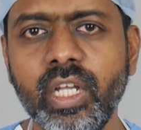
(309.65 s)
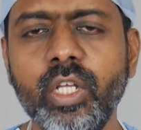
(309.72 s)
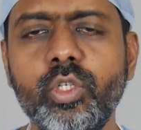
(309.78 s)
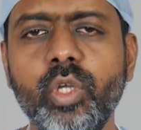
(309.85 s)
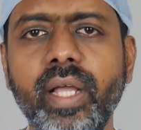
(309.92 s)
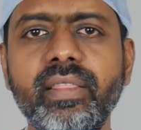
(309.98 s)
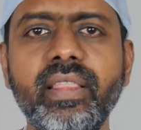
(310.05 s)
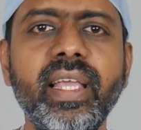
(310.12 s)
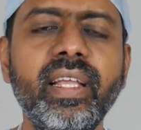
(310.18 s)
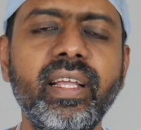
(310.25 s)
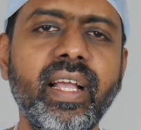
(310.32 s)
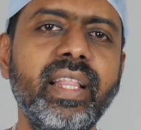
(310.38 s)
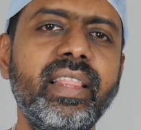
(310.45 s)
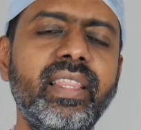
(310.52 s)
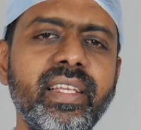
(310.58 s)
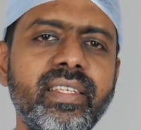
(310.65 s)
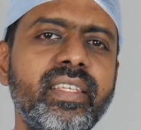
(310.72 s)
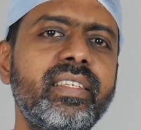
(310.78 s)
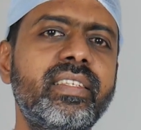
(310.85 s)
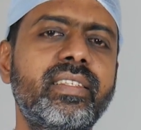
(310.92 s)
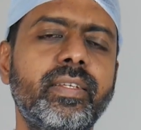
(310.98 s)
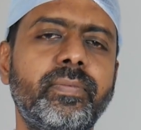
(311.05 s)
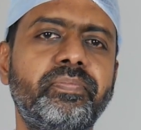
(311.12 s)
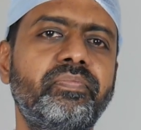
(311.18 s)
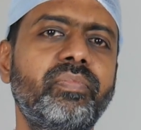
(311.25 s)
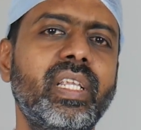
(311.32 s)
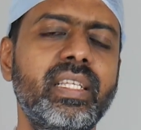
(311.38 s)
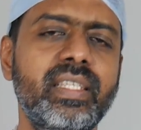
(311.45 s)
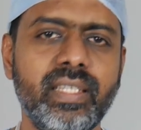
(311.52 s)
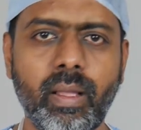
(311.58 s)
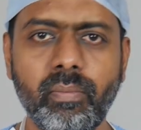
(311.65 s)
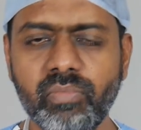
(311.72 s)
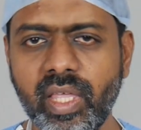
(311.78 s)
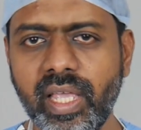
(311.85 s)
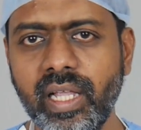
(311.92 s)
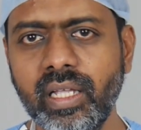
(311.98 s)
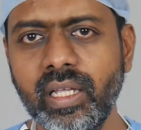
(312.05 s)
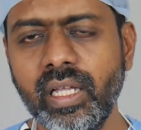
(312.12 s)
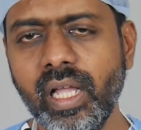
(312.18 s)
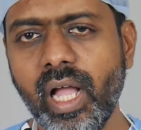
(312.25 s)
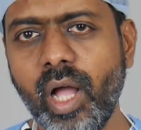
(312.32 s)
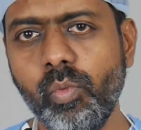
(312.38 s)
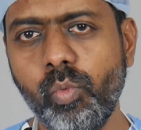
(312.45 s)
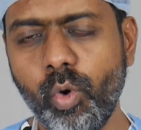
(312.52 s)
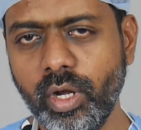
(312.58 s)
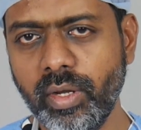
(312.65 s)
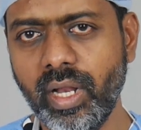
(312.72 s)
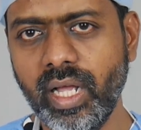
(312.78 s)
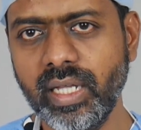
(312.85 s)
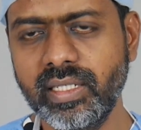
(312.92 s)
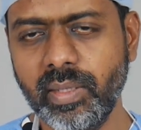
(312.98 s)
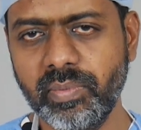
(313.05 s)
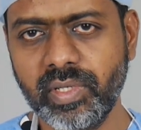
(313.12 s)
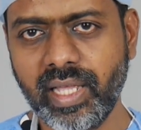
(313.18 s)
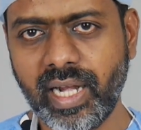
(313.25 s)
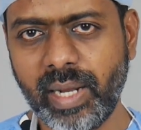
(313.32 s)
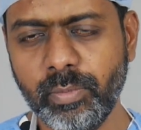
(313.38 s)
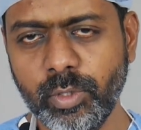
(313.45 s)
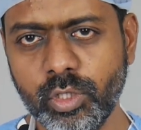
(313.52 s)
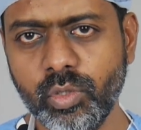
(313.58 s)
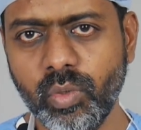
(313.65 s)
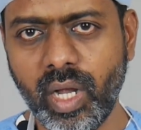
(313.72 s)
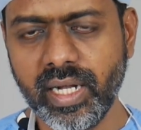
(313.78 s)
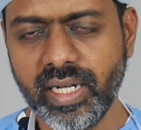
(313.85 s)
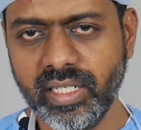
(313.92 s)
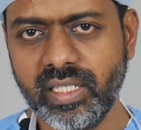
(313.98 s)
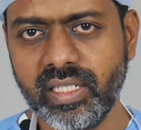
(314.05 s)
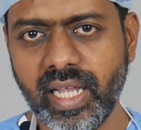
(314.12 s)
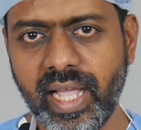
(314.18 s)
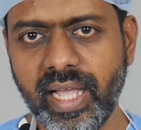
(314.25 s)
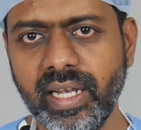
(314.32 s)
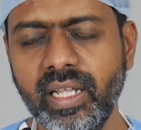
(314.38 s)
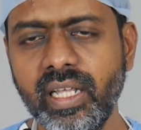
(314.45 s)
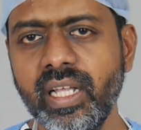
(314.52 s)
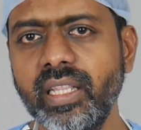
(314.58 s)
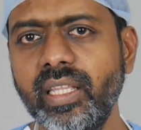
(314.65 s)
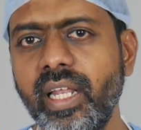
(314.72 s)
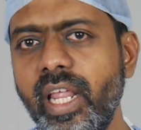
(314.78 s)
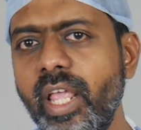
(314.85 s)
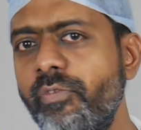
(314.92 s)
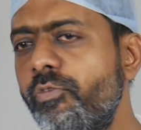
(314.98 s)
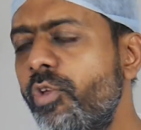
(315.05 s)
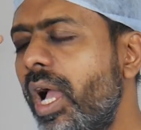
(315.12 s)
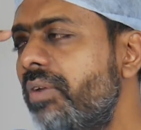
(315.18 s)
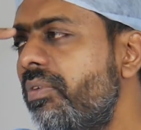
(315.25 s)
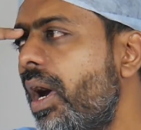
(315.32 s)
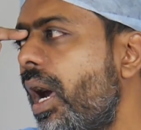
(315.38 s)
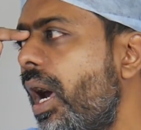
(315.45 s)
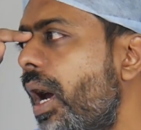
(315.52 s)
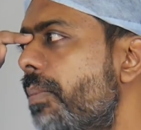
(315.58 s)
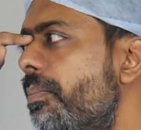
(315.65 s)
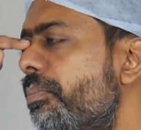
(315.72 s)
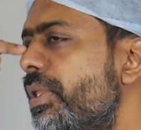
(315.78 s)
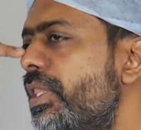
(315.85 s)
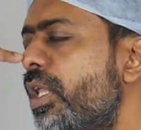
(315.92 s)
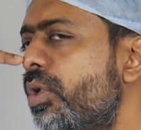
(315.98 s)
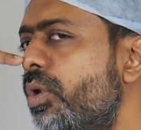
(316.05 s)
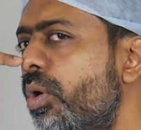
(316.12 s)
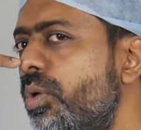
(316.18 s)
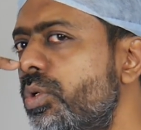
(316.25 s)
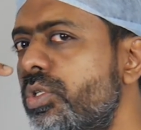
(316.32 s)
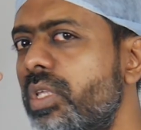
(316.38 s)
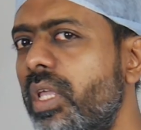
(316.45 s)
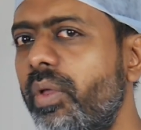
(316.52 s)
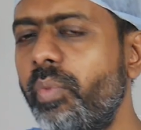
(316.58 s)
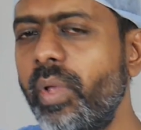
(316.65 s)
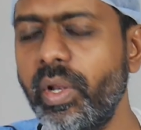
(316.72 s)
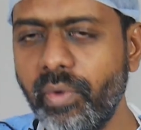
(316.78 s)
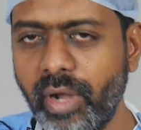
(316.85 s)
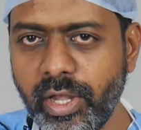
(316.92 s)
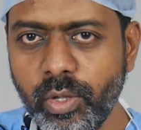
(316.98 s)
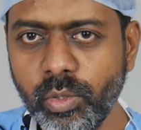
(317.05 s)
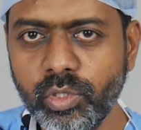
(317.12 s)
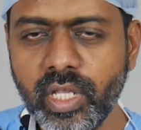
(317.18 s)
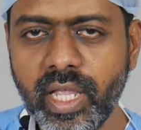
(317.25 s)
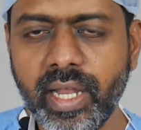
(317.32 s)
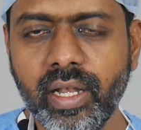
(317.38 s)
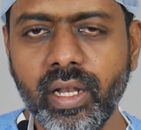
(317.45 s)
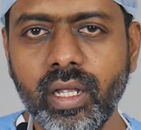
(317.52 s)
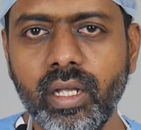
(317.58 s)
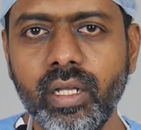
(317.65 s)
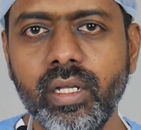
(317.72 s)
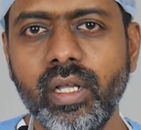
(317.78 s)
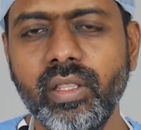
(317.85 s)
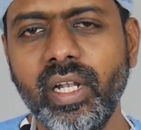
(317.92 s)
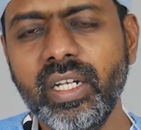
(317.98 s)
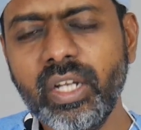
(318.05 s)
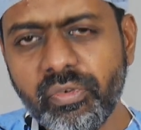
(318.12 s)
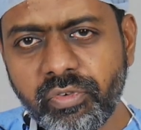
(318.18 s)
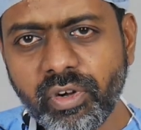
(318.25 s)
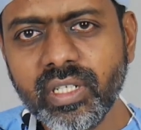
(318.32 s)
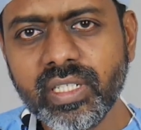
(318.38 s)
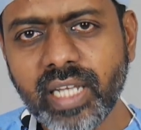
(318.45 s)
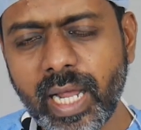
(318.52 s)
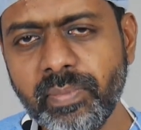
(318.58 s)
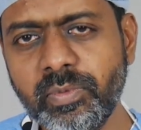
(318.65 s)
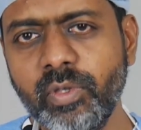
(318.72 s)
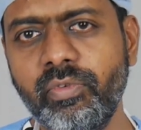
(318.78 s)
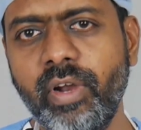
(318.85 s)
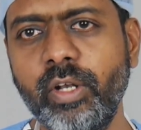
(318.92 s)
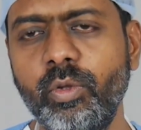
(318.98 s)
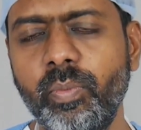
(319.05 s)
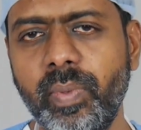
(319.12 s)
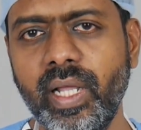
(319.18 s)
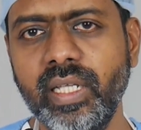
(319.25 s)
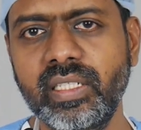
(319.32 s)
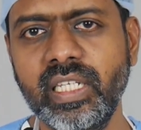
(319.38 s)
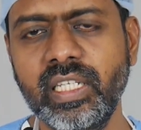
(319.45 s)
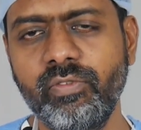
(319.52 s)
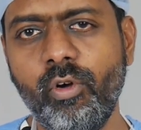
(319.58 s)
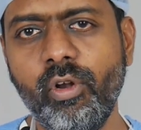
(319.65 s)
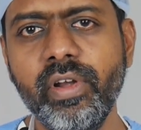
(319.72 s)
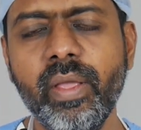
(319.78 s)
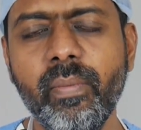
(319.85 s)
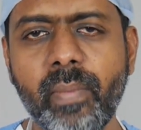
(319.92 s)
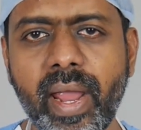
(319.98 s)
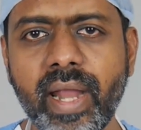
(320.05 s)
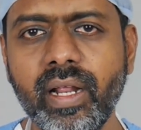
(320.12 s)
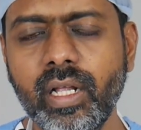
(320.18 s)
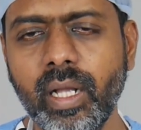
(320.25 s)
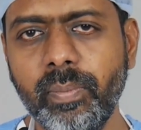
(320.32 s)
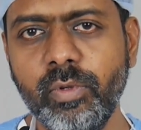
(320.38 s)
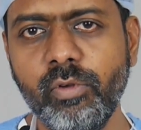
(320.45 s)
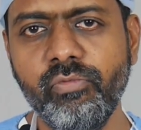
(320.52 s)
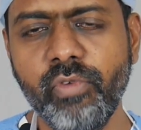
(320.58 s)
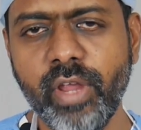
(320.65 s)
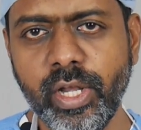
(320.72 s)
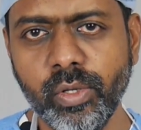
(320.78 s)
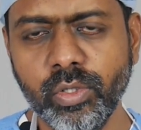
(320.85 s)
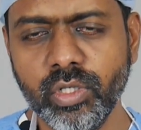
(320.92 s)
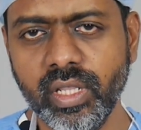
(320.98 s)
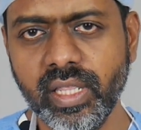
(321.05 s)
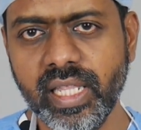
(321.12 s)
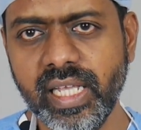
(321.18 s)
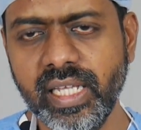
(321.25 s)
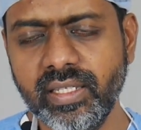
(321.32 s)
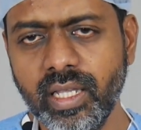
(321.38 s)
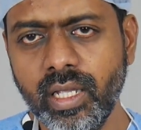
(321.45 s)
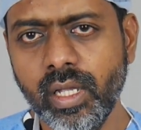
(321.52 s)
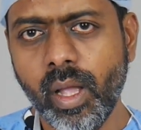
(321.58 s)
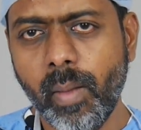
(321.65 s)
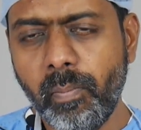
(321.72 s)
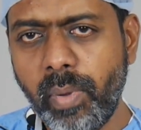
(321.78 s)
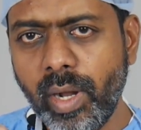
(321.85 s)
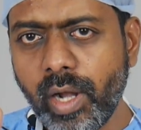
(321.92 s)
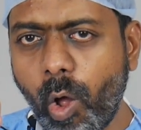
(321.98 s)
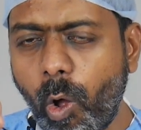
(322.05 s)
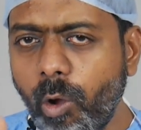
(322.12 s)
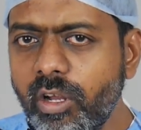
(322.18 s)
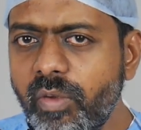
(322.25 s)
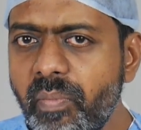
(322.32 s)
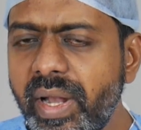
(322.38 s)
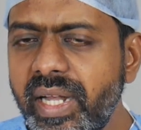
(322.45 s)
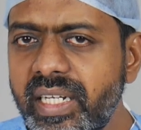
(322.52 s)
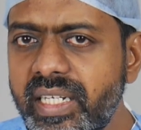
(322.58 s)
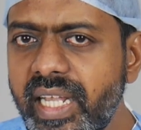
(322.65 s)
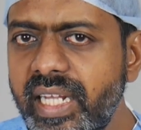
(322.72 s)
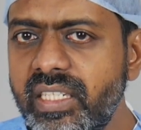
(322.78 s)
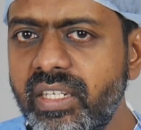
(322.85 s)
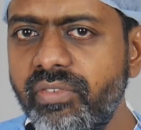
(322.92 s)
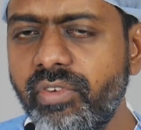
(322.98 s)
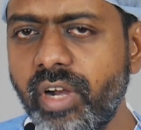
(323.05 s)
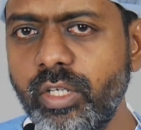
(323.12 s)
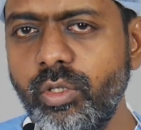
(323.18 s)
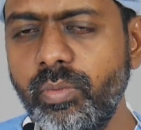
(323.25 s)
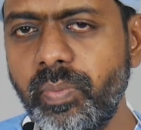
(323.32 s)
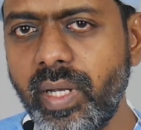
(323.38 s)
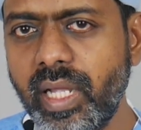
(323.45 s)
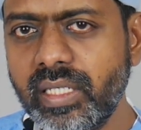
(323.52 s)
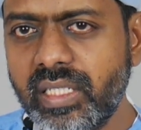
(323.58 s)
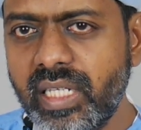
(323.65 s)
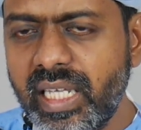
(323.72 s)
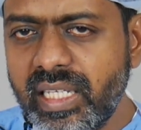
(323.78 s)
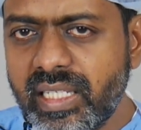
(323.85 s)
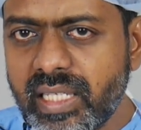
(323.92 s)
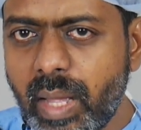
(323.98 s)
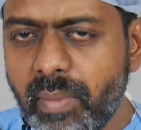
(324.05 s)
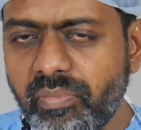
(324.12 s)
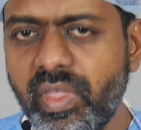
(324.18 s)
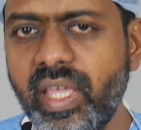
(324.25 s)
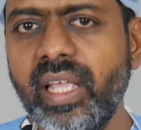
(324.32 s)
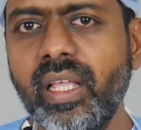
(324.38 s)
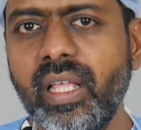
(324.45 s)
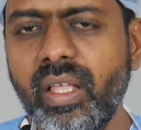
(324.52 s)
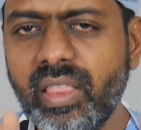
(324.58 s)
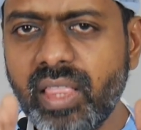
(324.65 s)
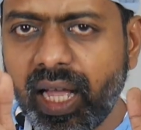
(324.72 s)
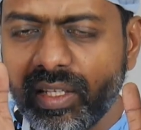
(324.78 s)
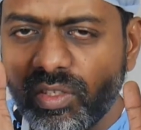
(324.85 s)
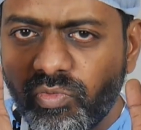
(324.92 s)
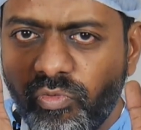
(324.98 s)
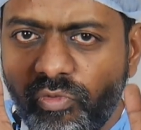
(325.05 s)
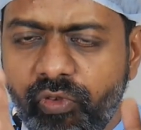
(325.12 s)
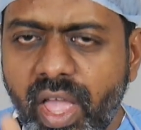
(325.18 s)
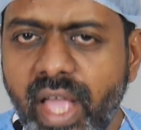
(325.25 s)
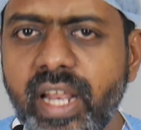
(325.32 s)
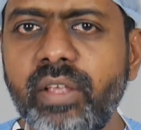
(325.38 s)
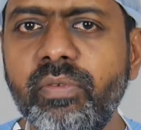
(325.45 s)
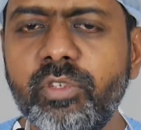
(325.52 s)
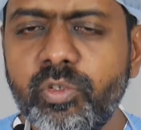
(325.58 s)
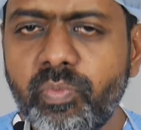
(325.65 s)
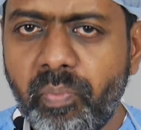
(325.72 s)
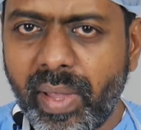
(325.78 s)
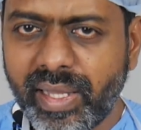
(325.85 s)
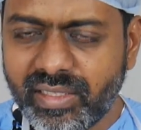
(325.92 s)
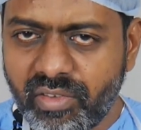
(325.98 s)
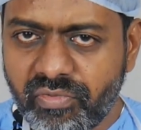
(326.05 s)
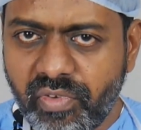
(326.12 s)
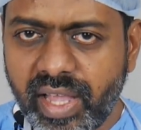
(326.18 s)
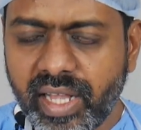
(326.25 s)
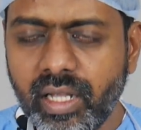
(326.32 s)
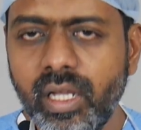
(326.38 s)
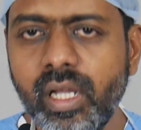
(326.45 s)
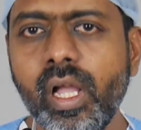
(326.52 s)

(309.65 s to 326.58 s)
So I think this is something I want our subscribers to understand, that if you have a hump in the nose, we reduce it. The different types of rhinoplasties, I've already made a couple of videos on these, but augmentative rhinoplasty is something that's very specific.